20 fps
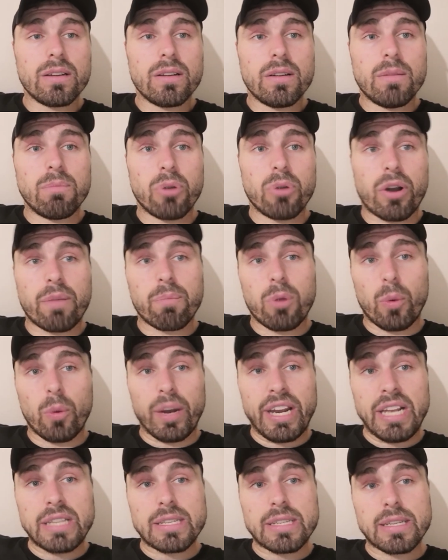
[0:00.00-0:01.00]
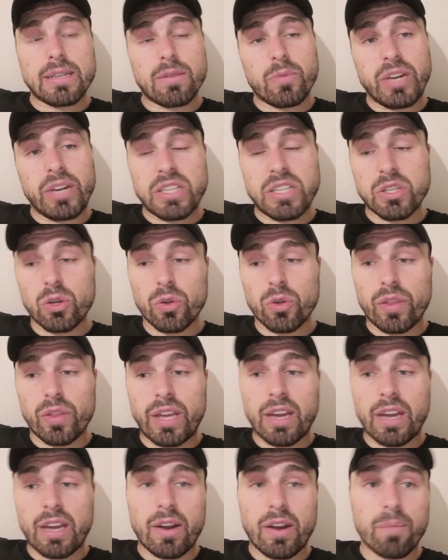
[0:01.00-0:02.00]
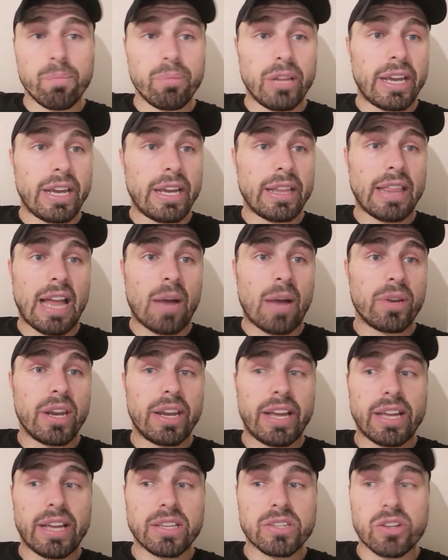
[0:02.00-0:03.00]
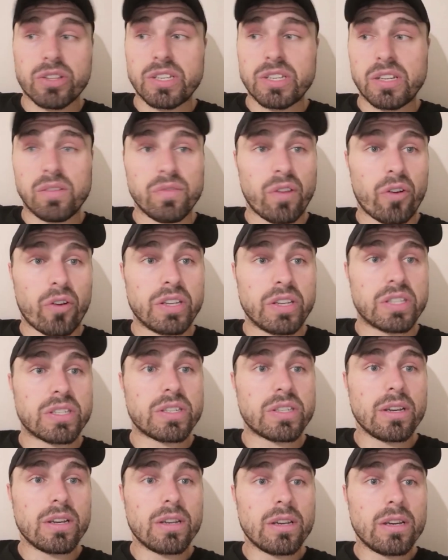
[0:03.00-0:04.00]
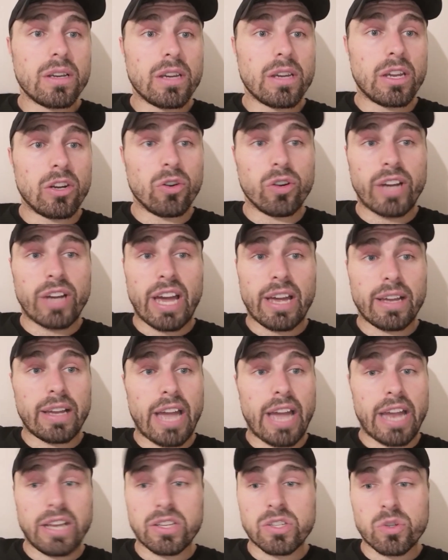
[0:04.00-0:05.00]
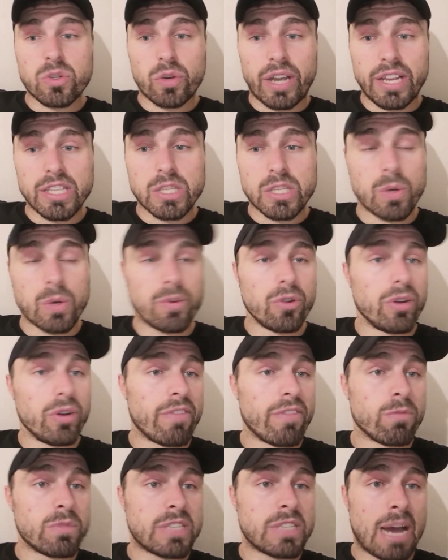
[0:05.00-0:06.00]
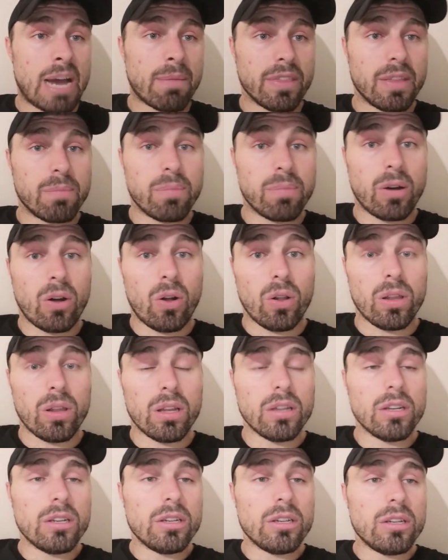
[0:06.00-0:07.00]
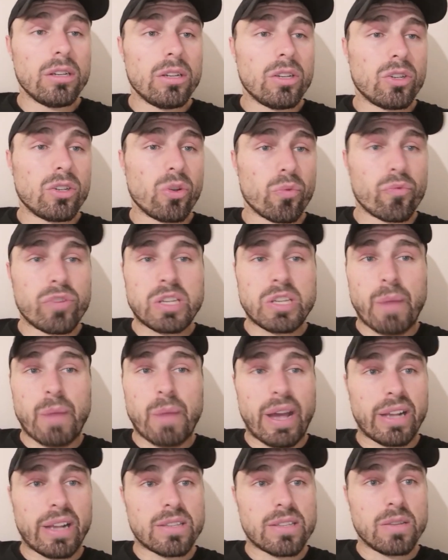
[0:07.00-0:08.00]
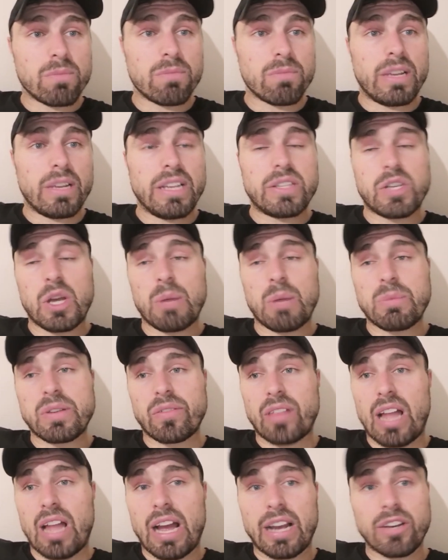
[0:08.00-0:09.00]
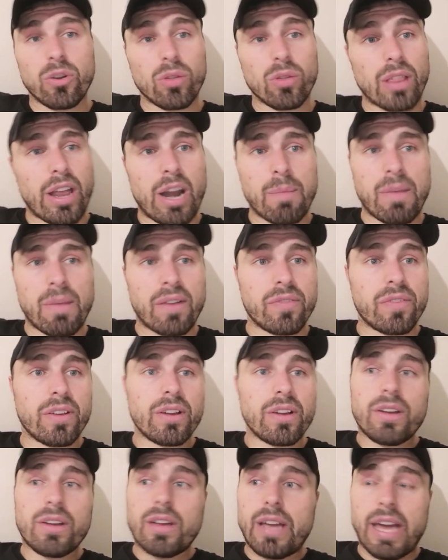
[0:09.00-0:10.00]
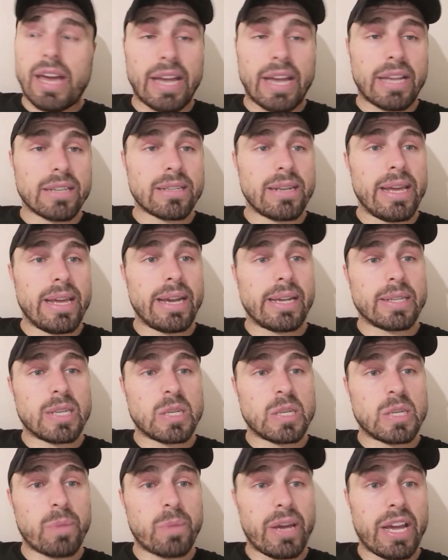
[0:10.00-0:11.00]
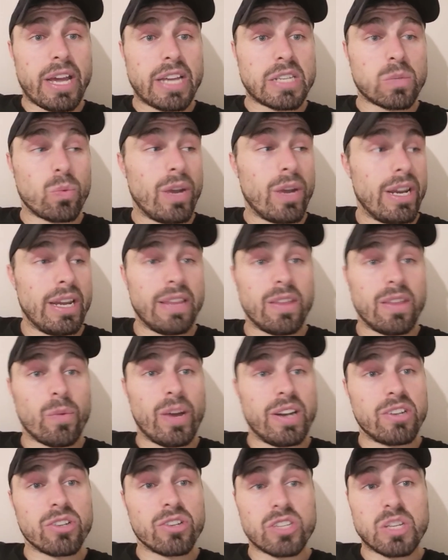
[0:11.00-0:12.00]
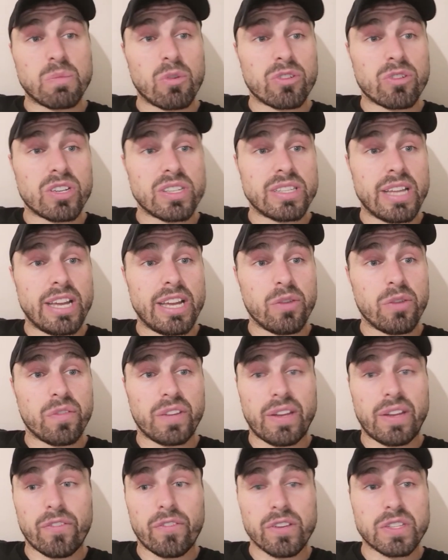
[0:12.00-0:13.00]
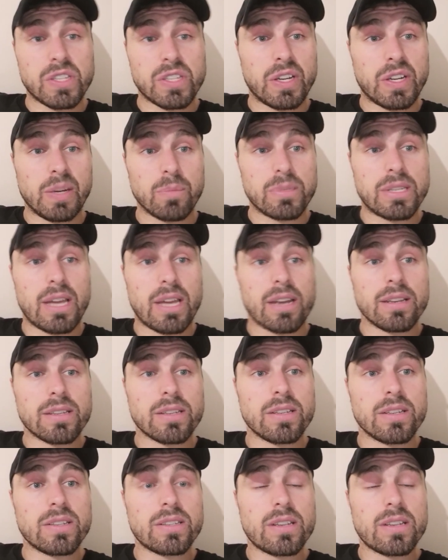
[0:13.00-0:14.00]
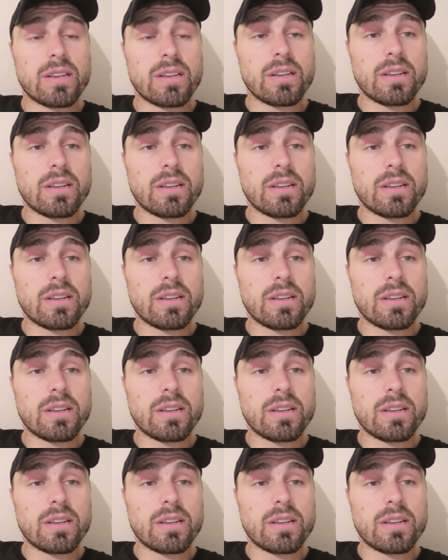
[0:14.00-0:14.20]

But we need to go there and play like we did against Nottingham Forest. You know, get it stuck into them, don't give them time on the ball, don't respect them in terms of, like, don't let them have acres and acres of space. We need the win just as much as they do for different circumstances.